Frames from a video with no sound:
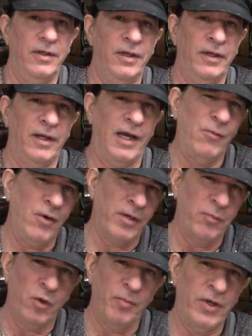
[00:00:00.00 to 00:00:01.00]
and I
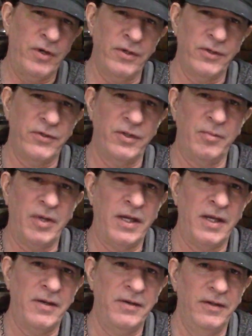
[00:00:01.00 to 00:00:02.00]
wanted more bitterness in
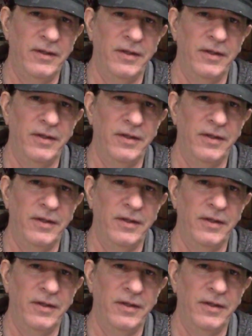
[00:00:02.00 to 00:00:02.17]
mine,